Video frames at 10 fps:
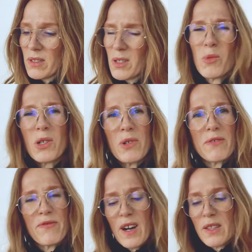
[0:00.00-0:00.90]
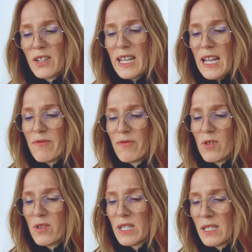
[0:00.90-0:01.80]
Wonder what her father gave
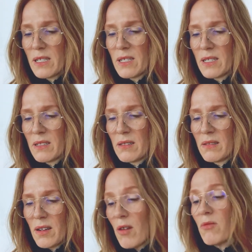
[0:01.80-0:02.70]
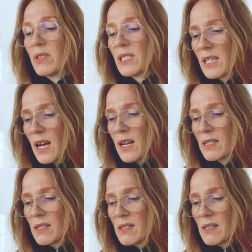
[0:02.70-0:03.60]
for it. Old style.
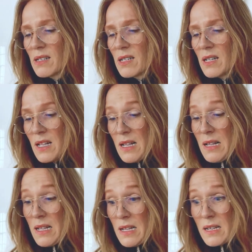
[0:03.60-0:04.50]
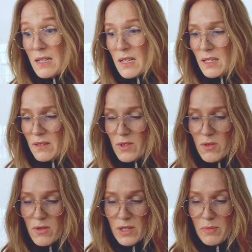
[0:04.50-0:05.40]
Ah, yes, of
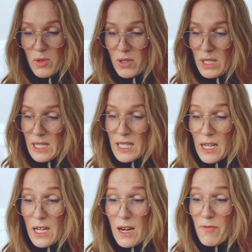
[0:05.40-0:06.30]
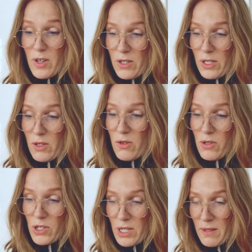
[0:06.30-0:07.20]
course, bought it at the governor's
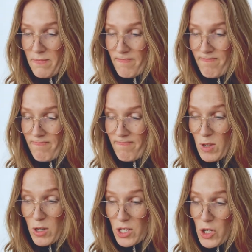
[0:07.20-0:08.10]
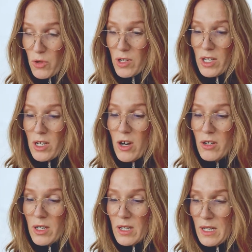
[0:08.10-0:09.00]
auction. Got a short knock.